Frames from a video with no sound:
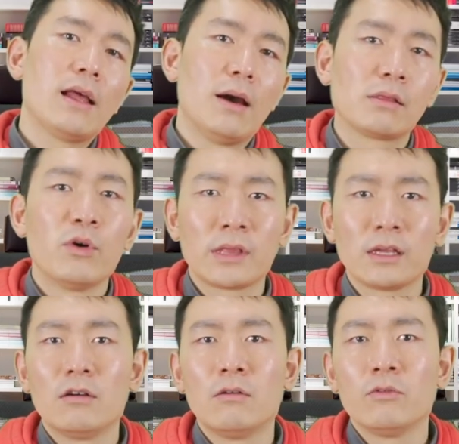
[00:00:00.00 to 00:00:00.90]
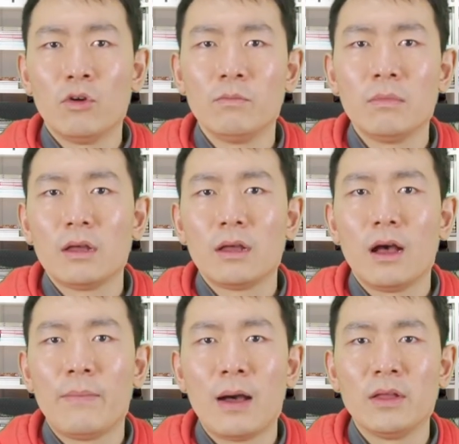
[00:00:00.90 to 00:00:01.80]
a small single room
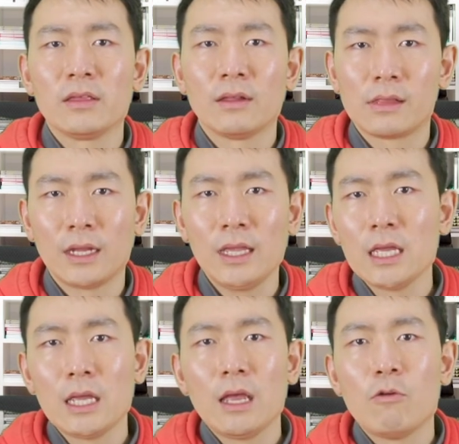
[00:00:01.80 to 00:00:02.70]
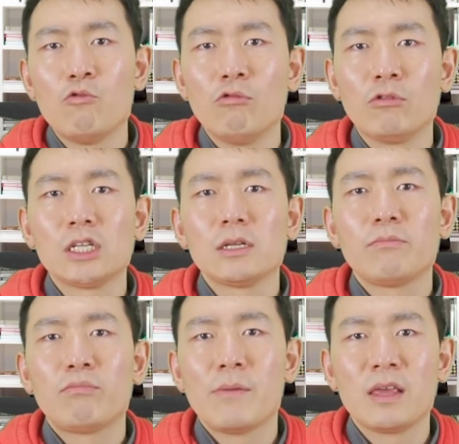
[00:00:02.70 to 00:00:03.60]
apartment in a city would
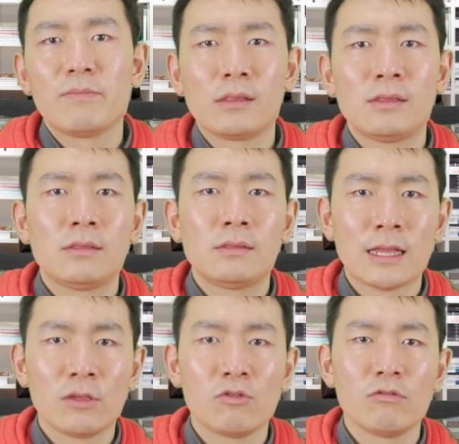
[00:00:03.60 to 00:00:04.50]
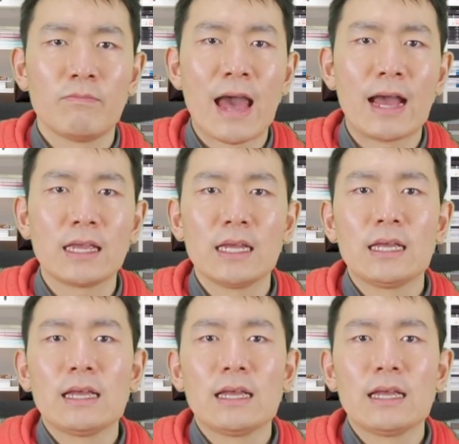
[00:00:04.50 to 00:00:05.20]
probably be setting you back